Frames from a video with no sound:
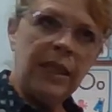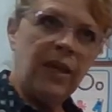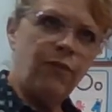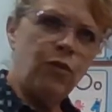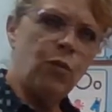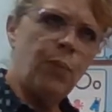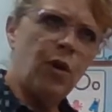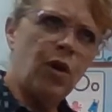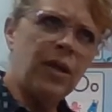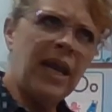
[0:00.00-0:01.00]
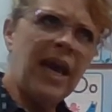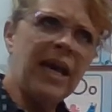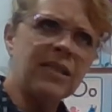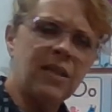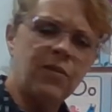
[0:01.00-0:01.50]
If you put
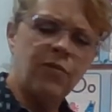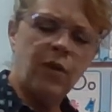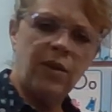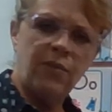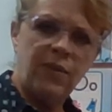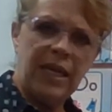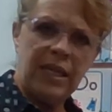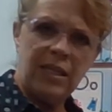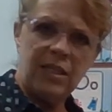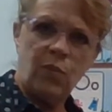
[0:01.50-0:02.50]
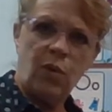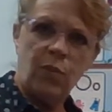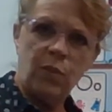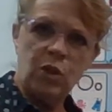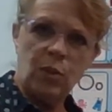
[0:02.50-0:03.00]
S in front of it, what
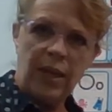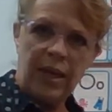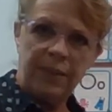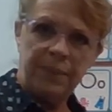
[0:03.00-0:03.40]
would you get?